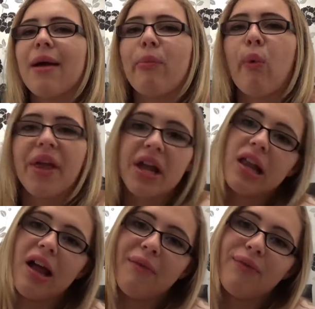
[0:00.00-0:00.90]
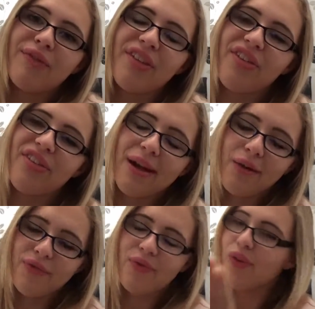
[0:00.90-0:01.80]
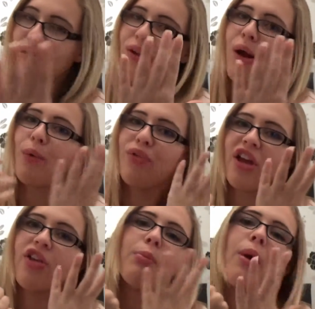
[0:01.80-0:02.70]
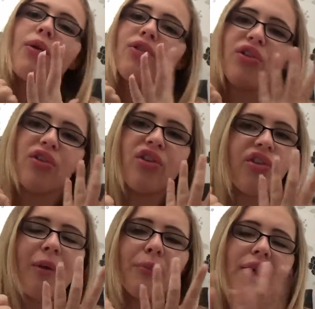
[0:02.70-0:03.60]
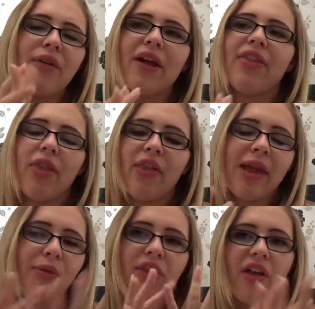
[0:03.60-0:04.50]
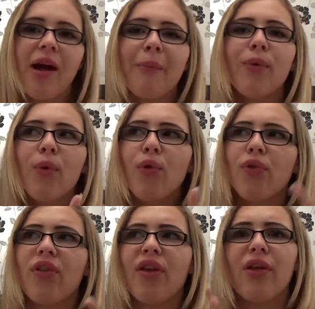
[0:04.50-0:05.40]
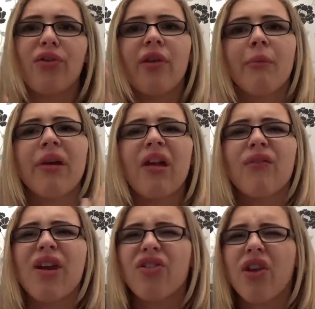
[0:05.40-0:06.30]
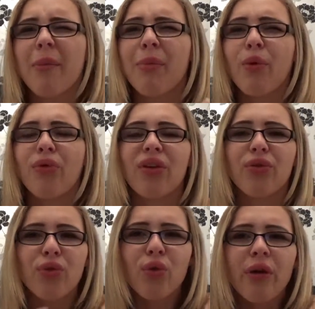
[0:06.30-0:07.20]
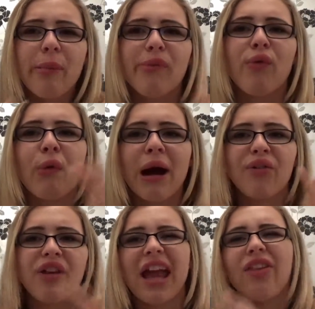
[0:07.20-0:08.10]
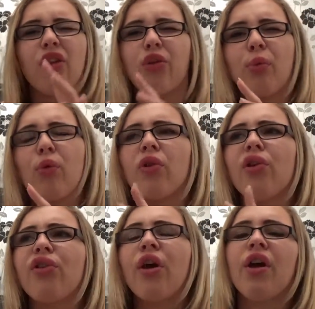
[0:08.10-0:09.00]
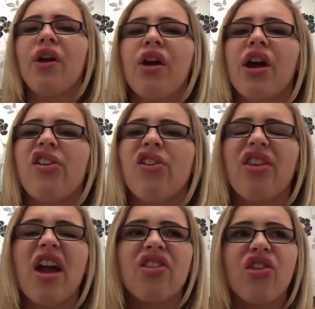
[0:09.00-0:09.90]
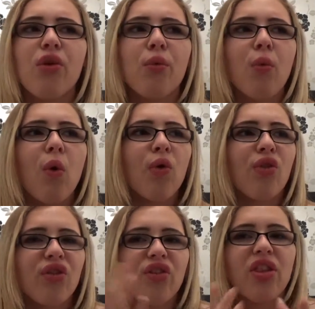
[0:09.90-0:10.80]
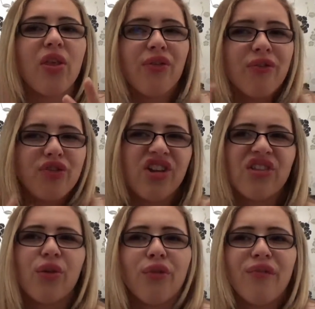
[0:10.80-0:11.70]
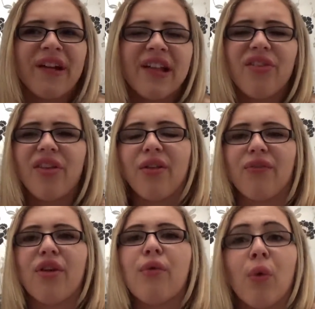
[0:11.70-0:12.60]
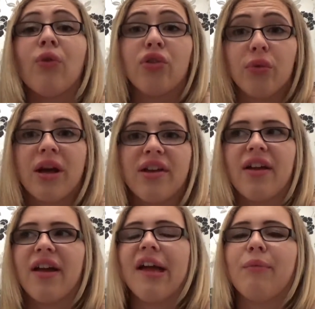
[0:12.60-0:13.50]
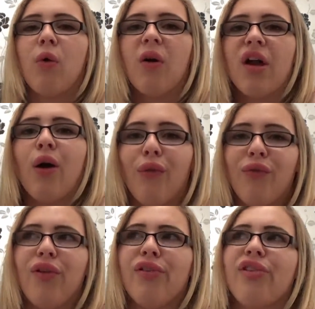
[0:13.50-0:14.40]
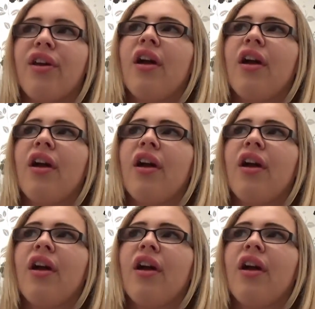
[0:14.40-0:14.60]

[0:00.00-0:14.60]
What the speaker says: Boy Club. This is out of the whole 6 books. It's just a summary of like the names of the couples, the summary of each couple's like story before actually getting to spoilers, and just telling you what the general feel is and if you want to read it and what it offers.